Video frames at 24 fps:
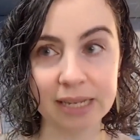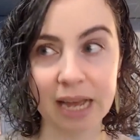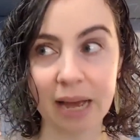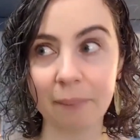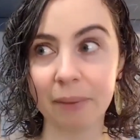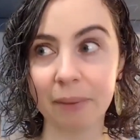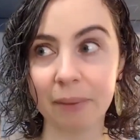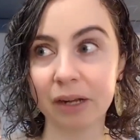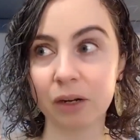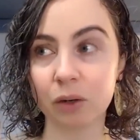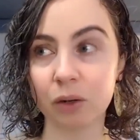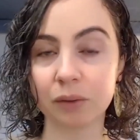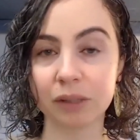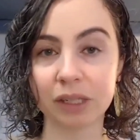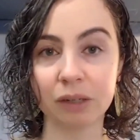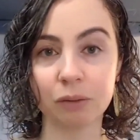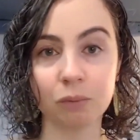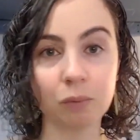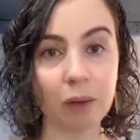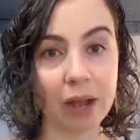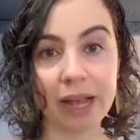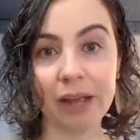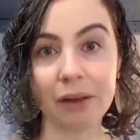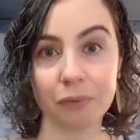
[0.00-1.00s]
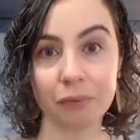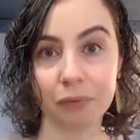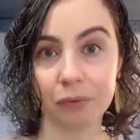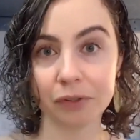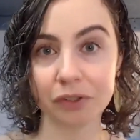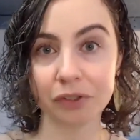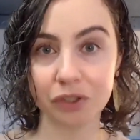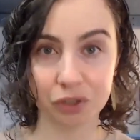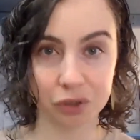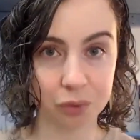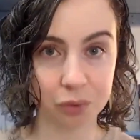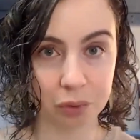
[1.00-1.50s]
I might only write for
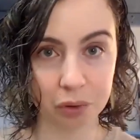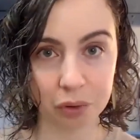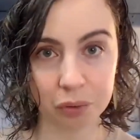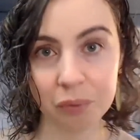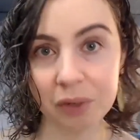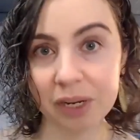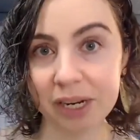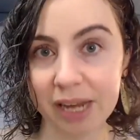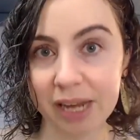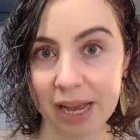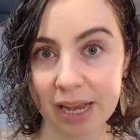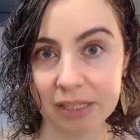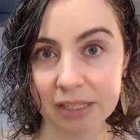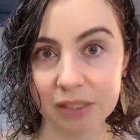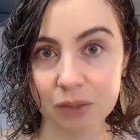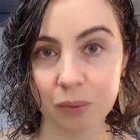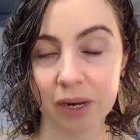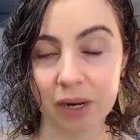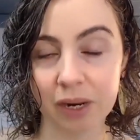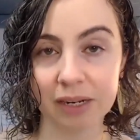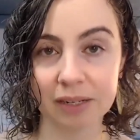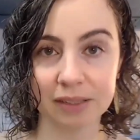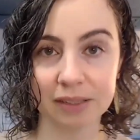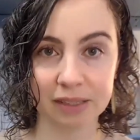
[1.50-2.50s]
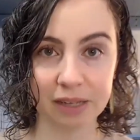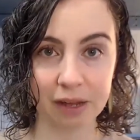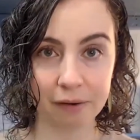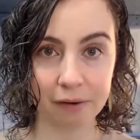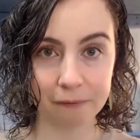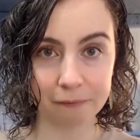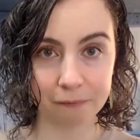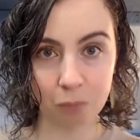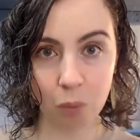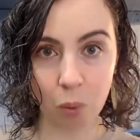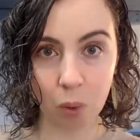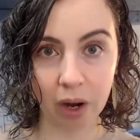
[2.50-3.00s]
2 or 3 days, right? Instead
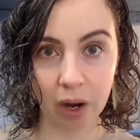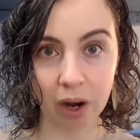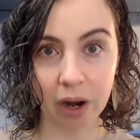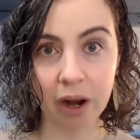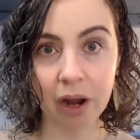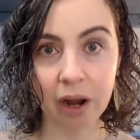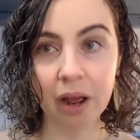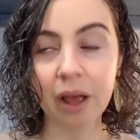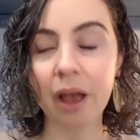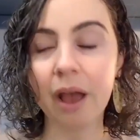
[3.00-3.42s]
of 4.